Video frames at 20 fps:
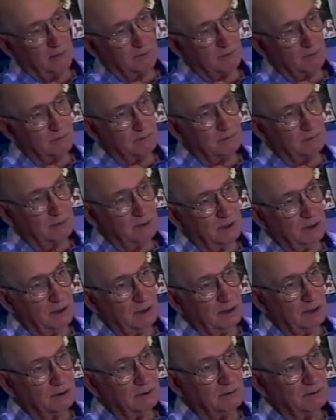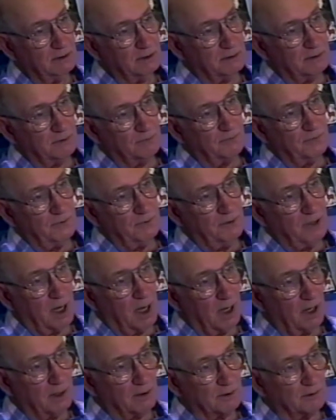for just a few
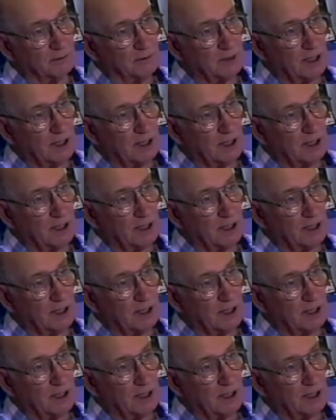dollars.